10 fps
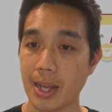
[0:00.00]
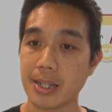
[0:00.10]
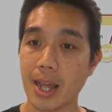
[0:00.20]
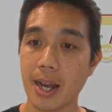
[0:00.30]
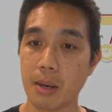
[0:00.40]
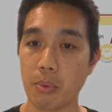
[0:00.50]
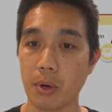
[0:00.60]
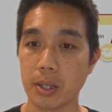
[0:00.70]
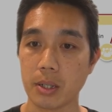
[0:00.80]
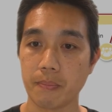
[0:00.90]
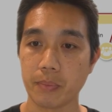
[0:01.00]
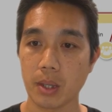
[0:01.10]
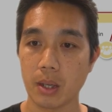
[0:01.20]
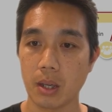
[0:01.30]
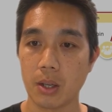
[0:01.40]
that's that endpoint.
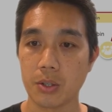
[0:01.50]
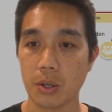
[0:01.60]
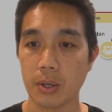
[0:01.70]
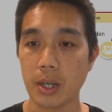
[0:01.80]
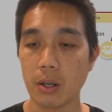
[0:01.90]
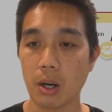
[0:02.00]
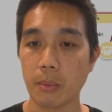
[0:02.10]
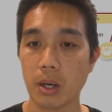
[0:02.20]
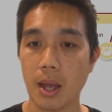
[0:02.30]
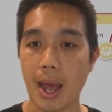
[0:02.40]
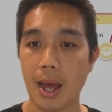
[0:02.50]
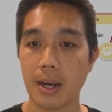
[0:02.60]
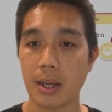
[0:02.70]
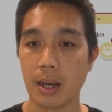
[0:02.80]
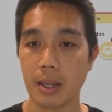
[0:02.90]
So here I'm going to
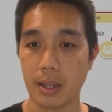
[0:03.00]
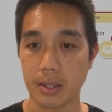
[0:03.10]
add the